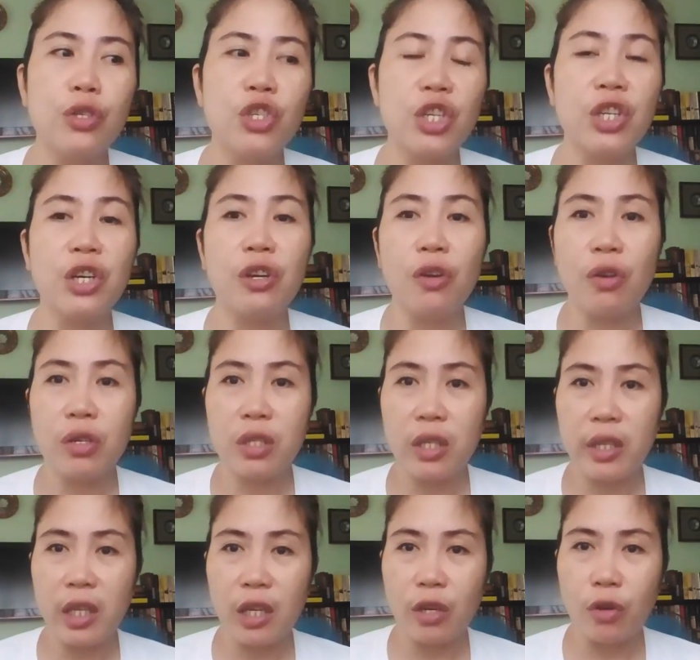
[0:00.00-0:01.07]

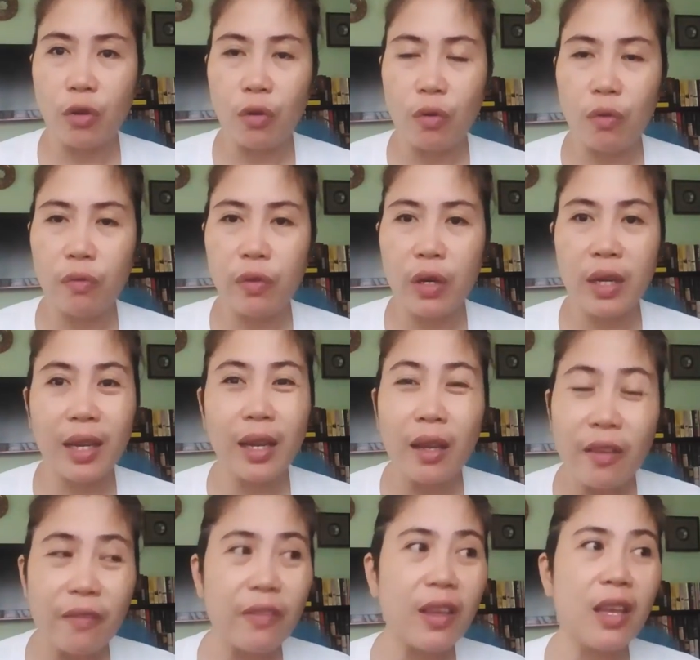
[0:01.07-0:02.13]
generosity ko over
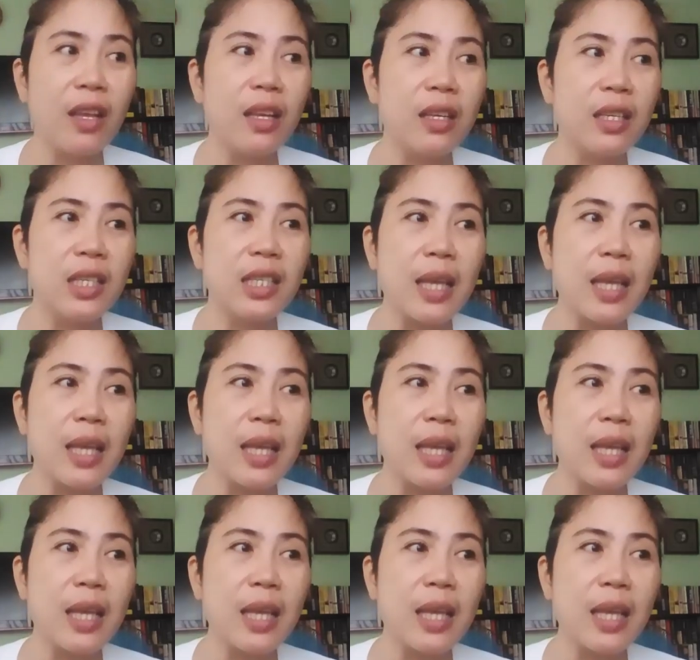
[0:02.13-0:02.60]
giving